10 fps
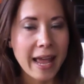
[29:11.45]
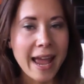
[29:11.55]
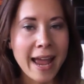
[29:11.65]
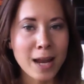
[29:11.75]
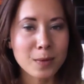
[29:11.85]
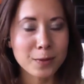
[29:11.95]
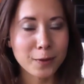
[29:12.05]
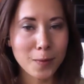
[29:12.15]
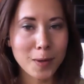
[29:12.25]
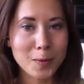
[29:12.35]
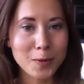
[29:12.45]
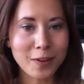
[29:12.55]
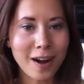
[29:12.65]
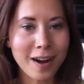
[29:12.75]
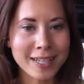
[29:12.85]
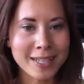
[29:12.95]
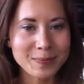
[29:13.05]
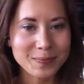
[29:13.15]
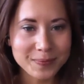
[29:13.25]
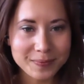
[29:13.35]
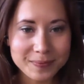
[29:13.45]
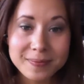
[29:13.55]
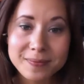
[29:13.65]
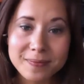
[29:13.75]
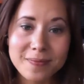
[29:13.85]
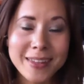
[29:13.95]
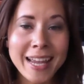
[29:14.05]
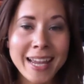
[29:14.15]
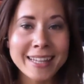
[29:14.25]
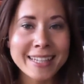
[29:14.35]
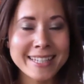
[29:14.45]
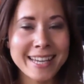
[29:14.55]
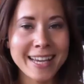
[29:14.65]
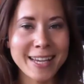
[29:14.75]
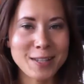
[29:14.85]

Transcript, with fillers: And before we move on, Alicia